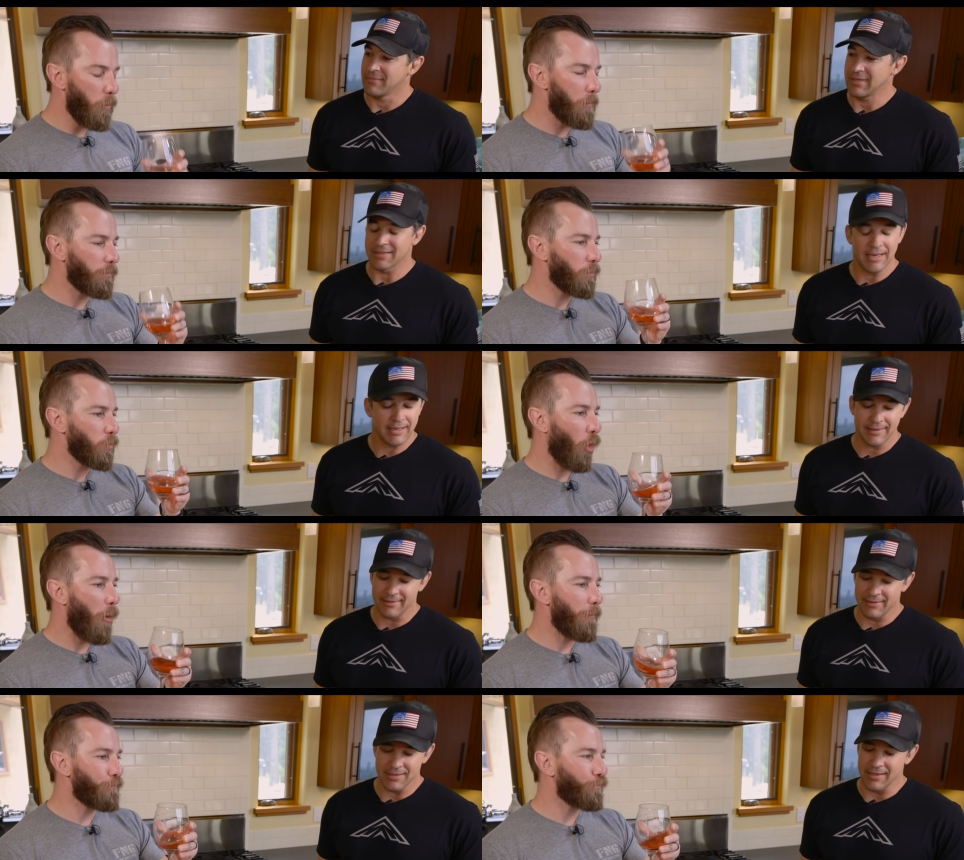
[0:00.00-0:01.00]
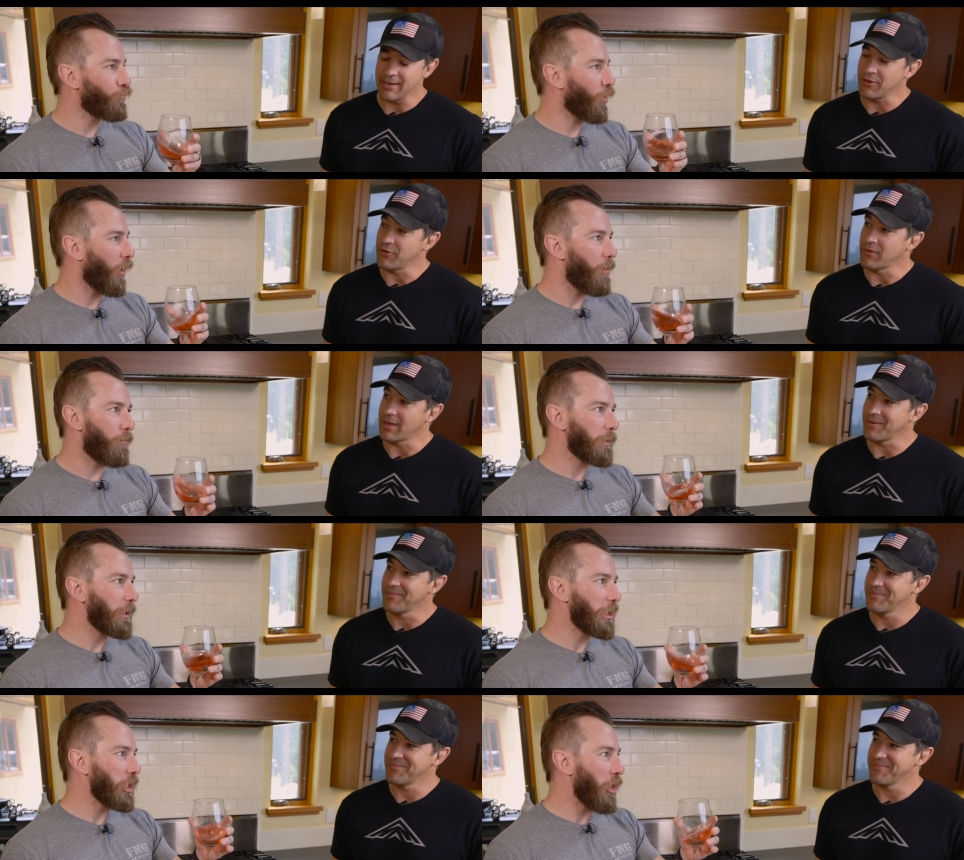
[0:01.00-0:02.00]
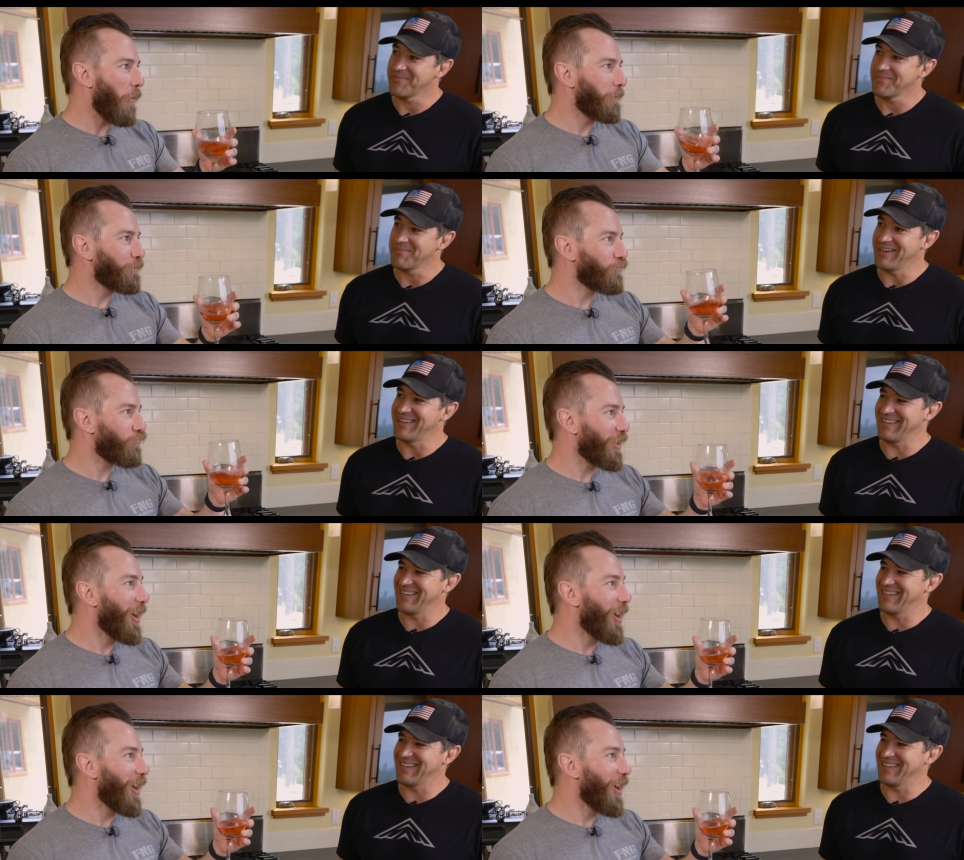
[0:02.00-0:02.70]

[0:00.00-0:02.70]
Speaker 1: It's not, it's not how you do that, but.